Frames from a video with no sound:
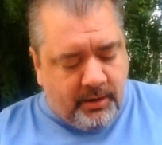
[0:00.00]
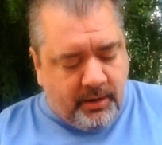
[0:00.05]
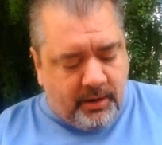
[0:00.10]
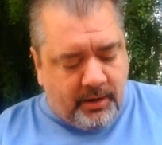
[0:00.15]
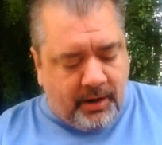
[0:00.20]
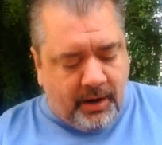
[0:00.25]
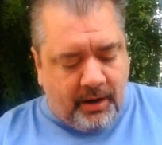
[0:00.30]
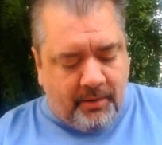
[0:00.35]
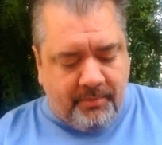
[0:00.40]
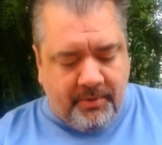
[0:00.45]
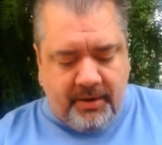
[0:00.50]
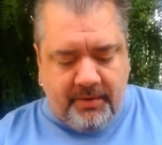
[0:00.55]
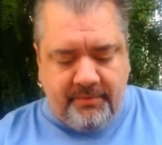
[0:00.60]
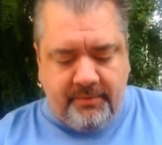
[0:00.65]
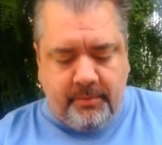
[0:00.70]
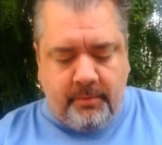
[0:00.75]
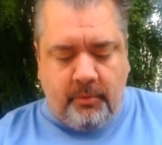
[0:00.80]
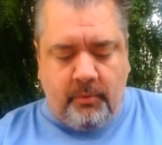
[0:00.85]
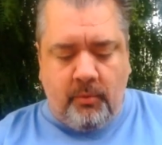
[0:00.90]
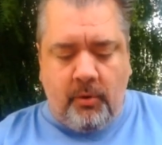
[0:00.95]
And now I'm giving
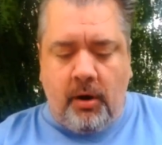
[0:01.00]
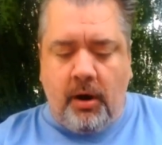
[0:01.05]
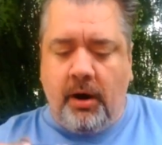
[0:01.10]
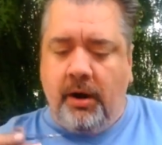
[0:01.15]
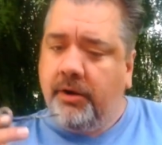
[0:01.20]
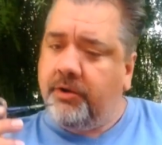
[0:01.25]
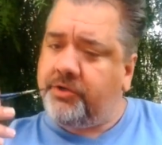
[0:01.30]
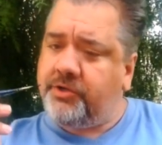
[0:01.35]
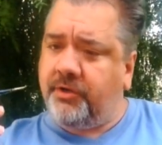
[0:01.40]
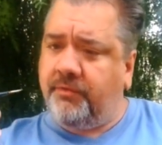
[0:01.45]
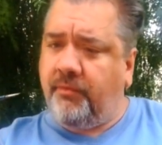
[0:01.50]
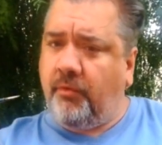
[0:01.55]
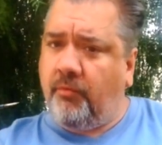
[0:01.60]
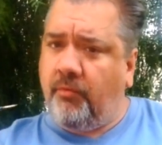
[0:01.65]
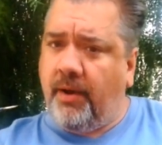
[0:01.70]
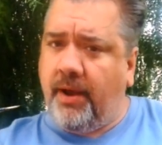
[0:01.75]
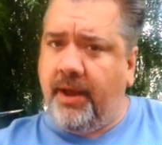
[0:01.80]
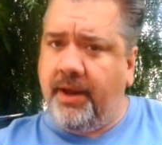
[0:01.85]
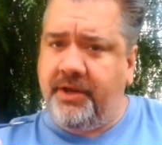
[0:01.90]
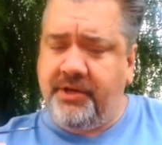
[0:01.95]
him a wash of a
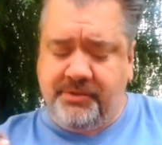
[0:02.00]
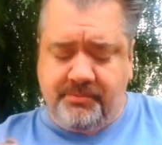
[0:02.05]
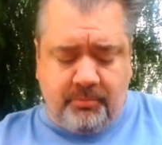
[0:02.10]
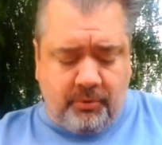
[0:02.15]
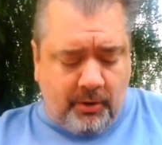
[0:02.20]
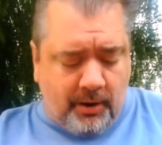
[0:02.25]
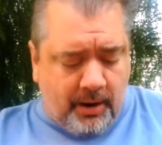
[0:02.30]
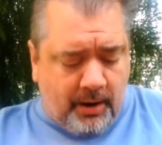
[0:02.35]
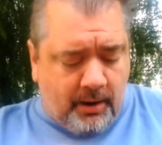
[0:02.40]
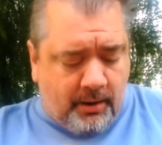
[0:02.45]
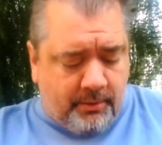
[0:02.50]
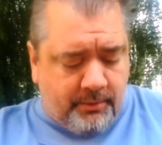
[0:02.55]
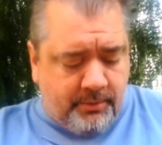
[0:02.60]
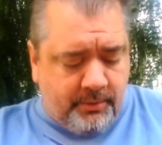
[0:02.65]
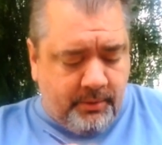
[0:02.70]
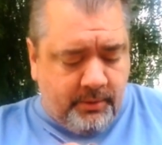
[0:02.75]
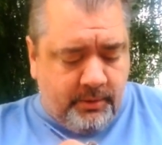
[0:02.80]
reddish brown